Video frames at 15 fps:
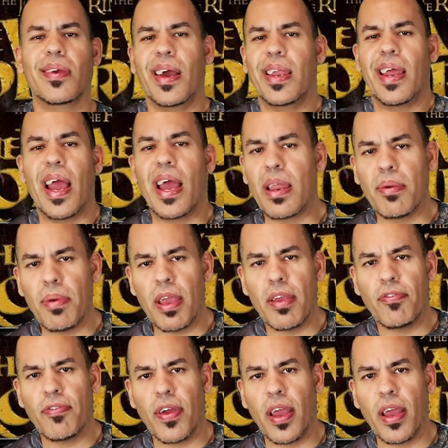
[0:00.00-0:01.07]
an
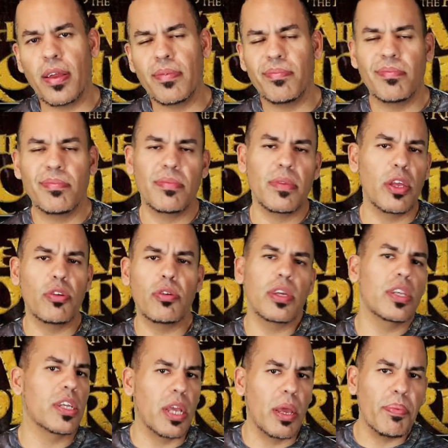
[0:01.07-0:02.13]
anime fan, then you
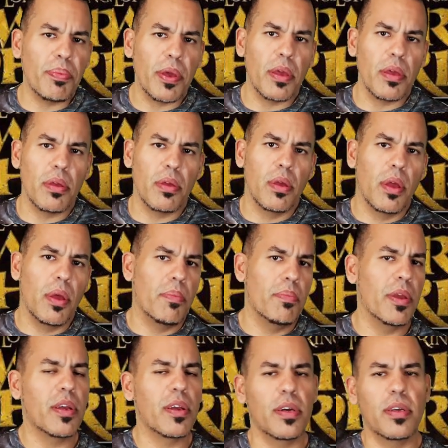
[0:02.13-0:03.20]
can skip it,
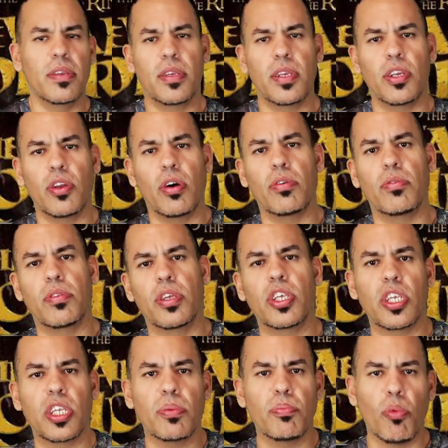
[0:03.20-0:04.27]
because, you know,
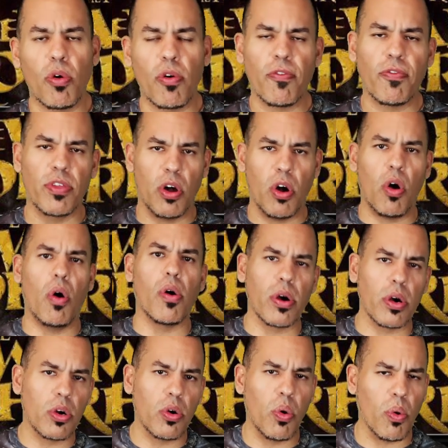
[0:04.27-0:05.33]
this is more for the
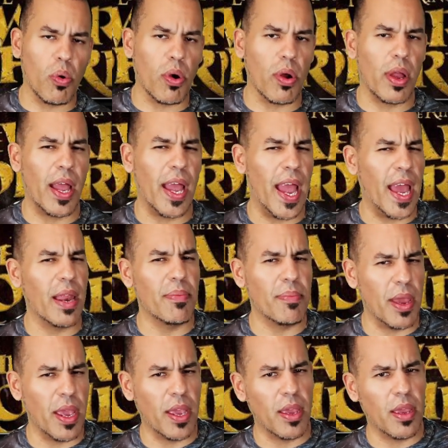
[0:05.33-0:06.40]
hardcore
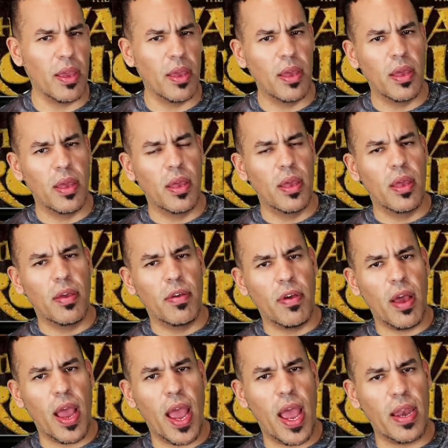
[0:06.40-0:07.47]
anime
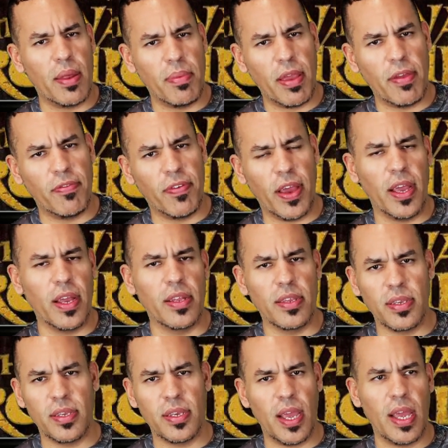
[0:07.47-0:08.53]

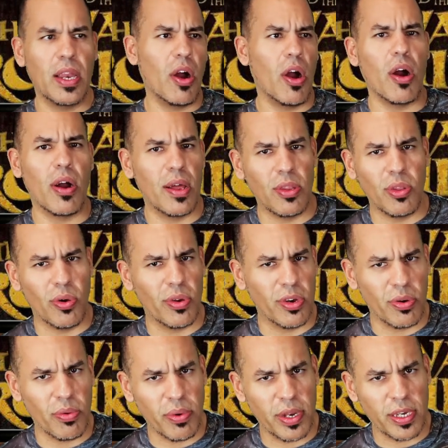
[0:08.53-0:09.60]
fans and Lord
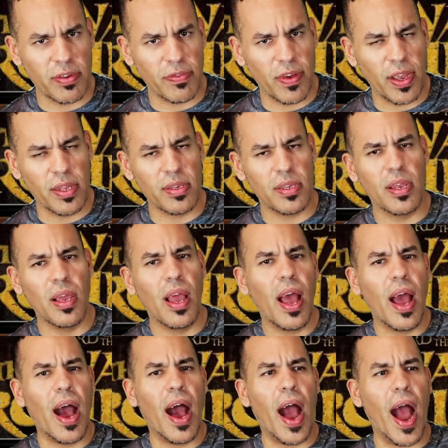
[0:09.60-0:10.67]
of the Rings fans.
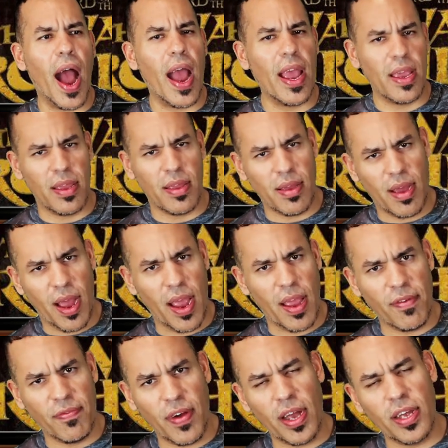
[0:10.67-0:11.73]
I
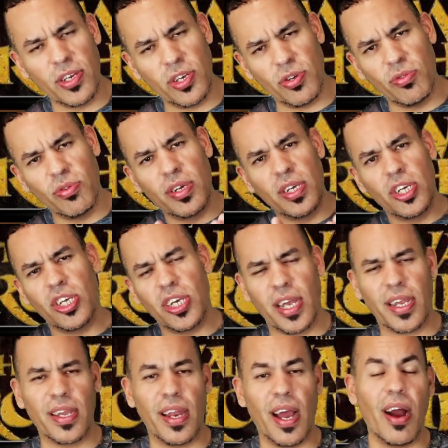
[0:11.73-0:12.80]
advise you,
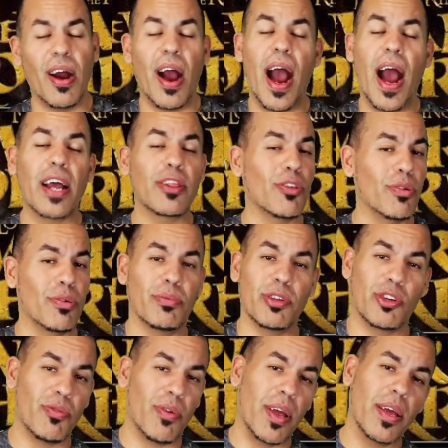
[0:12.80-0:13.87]
check it out. I thought it
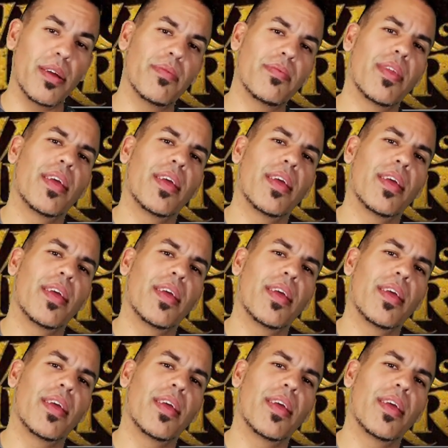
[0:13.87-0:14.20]
was great.